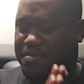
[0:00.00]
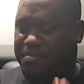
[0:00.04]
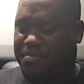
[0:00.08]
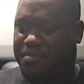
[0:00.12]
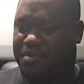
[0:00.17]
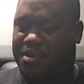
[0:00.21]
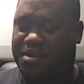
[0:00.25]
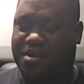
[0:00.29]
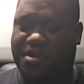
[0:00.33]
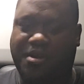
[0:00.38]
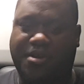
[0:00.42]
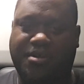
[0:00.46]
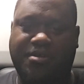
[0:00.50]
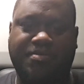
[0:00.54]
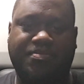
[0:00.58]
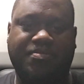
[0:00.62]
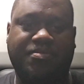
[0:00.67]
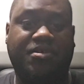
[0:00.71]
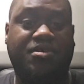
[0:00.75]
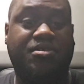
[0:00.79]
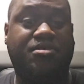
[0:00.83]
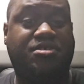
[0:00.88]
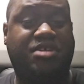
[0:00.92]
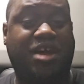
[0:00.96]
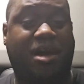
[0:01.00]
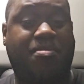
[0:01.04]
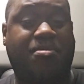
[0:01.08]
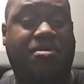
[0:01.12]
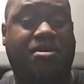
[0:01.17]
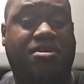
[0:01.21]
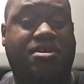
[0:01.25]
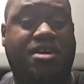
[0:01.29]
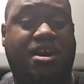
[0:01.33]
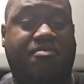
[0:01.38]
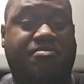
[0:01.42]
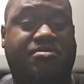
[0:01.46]
But um, topic
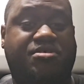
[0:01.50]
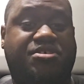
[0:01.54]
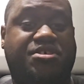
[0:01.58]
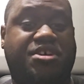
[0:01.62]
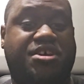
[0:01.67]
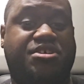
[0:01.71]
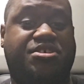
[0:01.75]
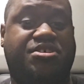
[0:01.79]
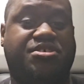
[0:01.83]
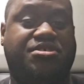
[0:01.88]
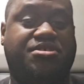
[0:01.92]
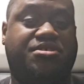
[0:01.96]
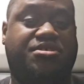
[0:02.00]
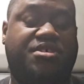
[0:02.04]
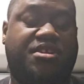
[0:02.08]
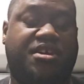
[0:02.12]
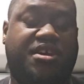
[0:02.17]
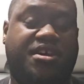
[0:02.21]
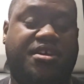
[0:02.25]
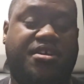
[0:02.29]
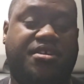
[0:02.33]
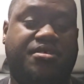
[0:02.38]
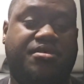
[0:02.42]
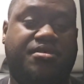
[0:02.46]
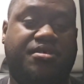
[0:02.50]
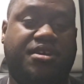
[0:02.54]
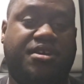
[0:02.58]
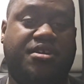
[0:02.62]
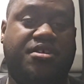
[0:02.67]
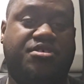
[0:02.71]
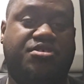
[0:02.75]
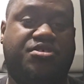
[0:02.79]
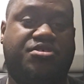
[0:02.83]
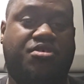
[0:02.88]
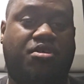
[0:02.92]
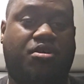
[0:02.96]
of conversation today
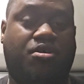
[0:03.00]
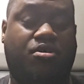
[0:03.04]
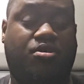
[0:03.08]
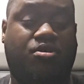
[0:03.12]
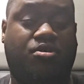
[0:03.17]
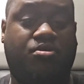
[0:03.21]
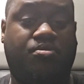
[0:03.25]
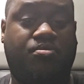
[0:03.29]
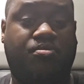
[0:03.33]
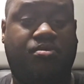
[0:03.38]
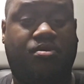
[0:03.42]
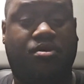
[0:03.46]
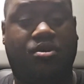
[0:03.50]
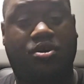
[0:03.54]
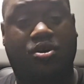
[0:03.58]
it is called